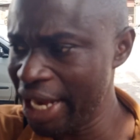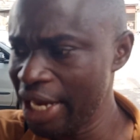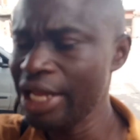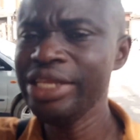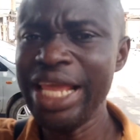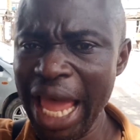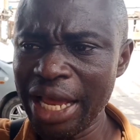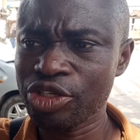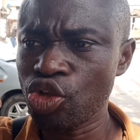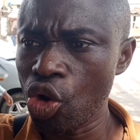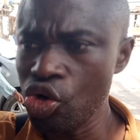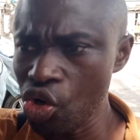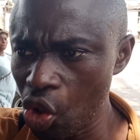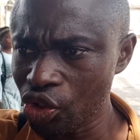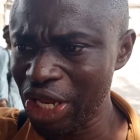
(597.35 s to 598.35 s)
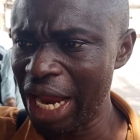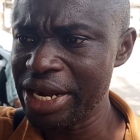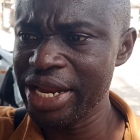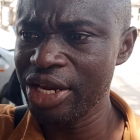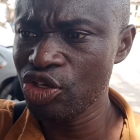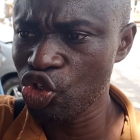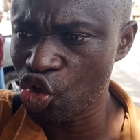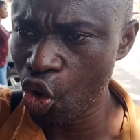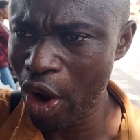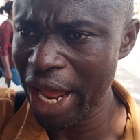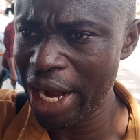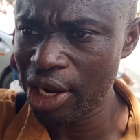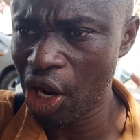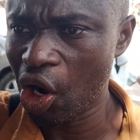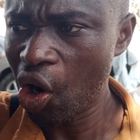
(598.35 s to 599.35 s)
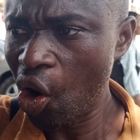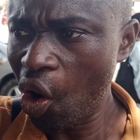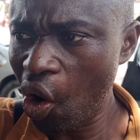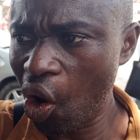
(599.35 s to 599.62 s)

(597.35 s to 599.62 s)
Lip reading: yes, to loot, and they dwell